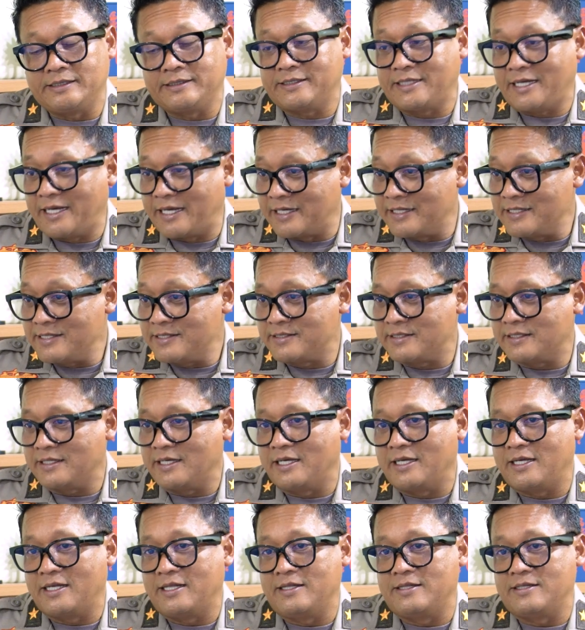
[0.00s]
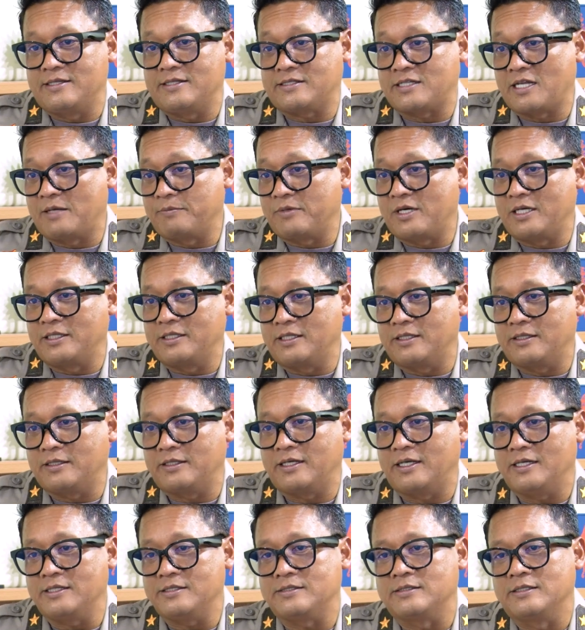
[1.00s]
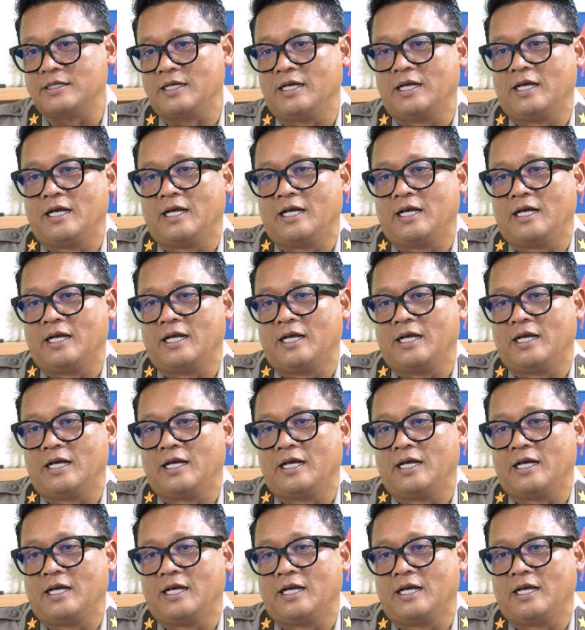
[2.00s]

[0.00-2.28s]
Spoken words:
tests and some other tests,